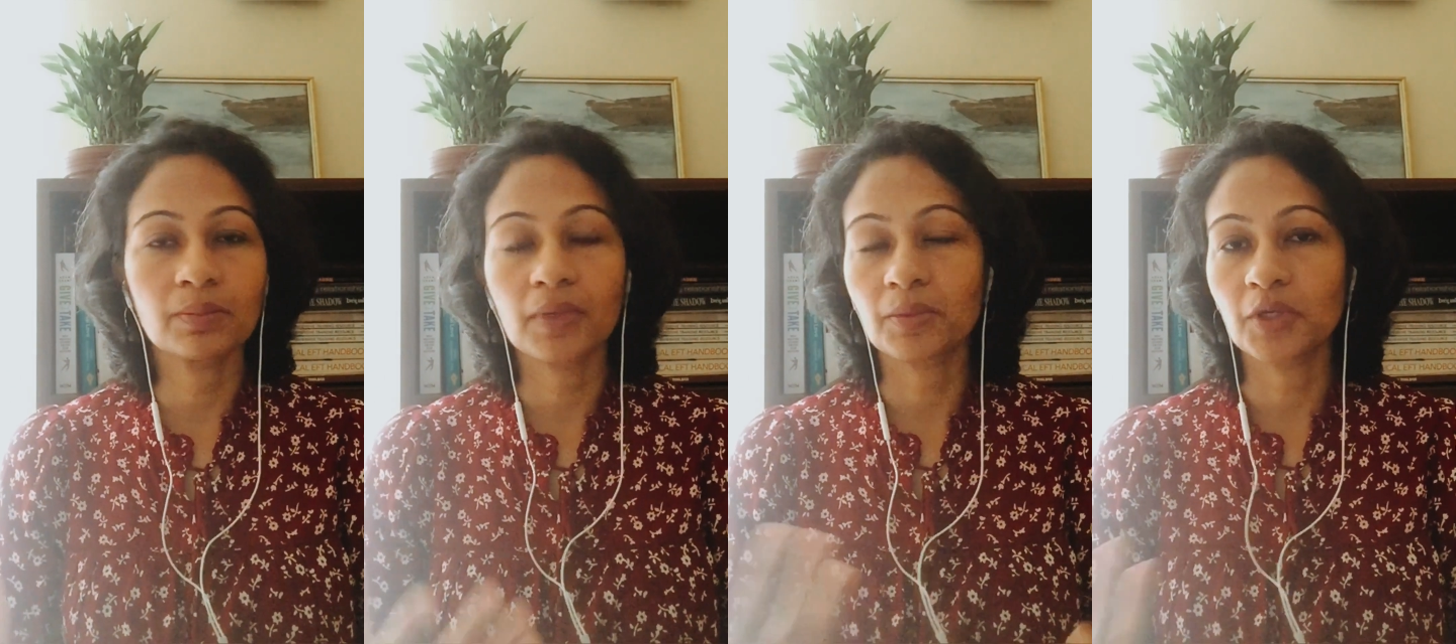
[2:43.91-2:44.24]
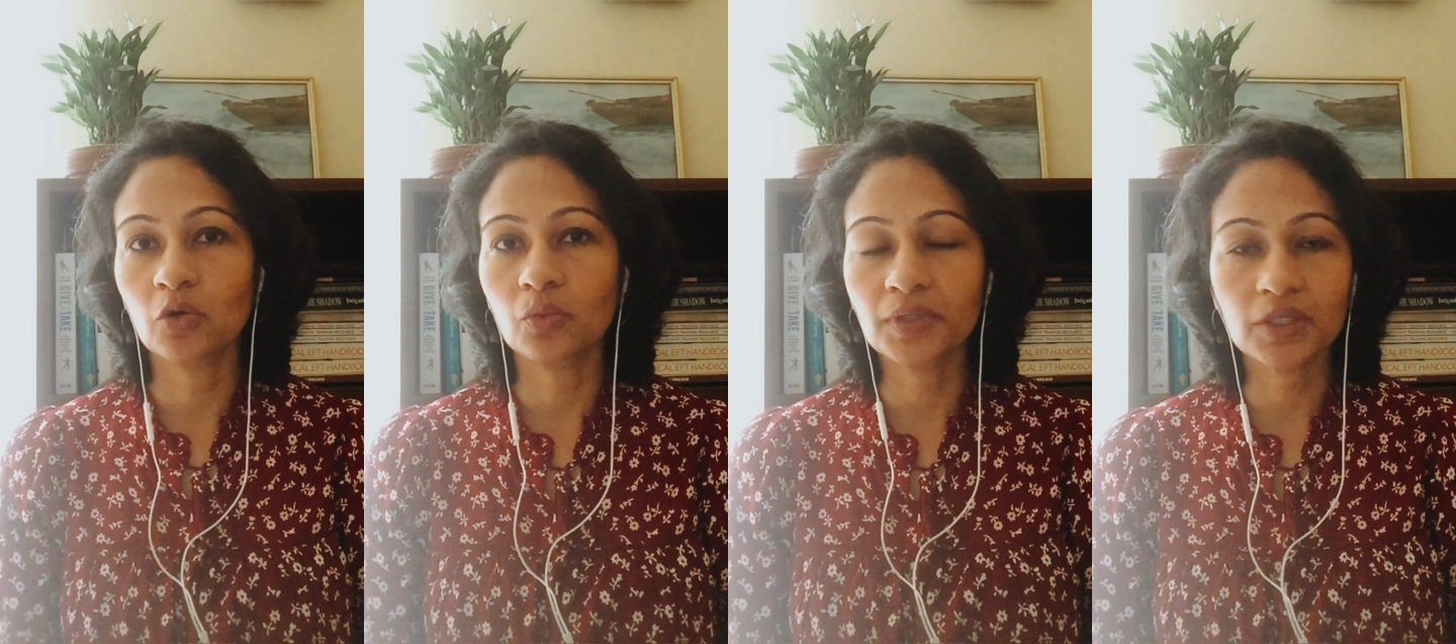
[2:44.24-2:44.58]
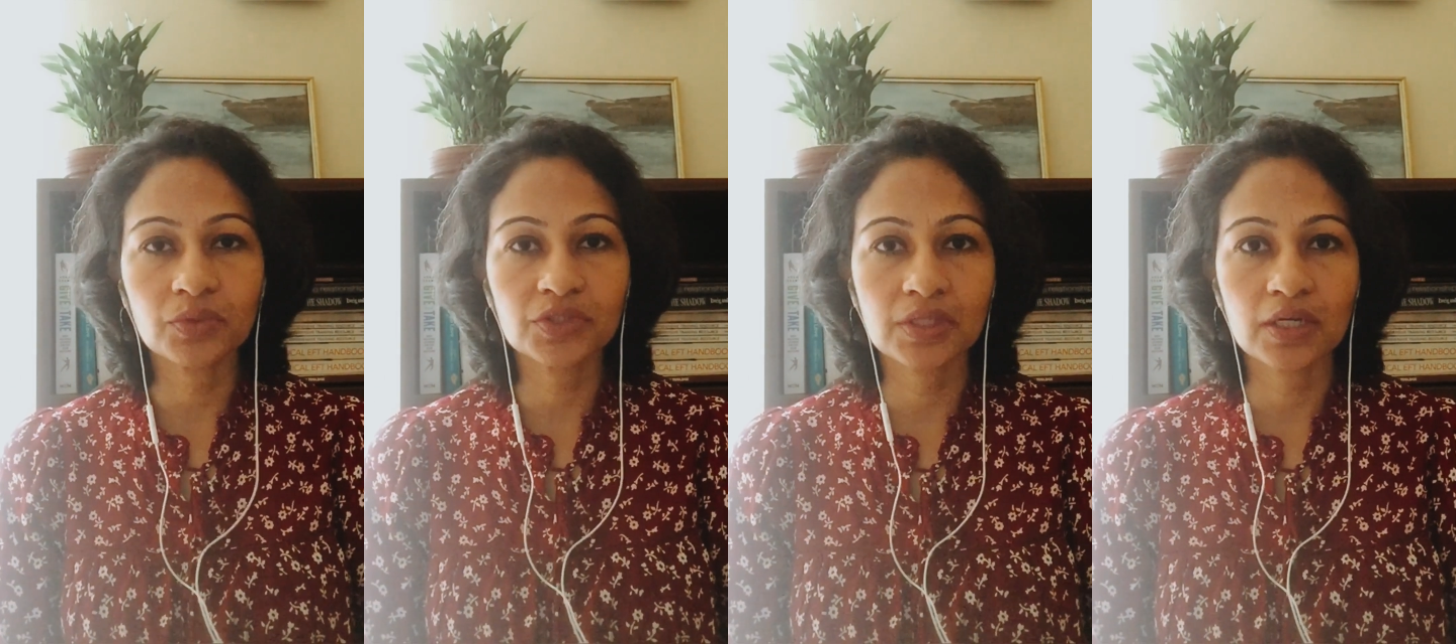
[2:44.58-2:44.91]
Maybe nobody
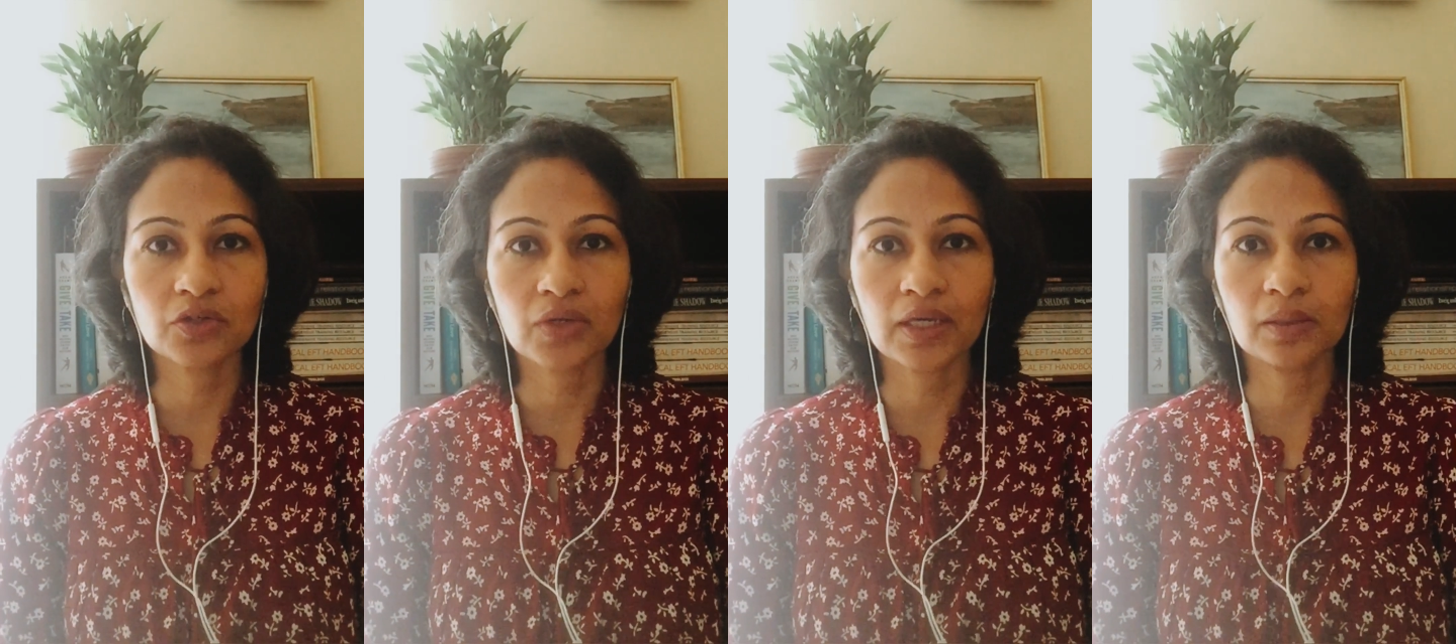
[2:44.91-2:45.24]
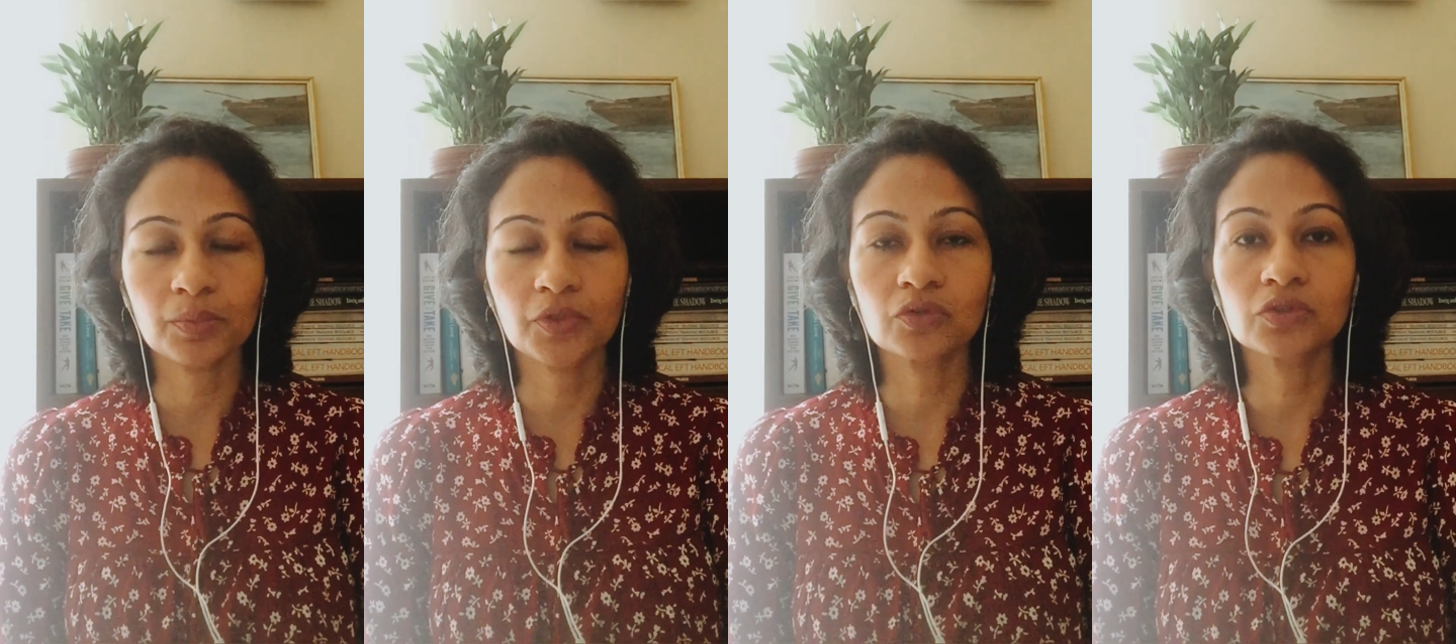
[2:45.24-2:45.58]
was there to help you.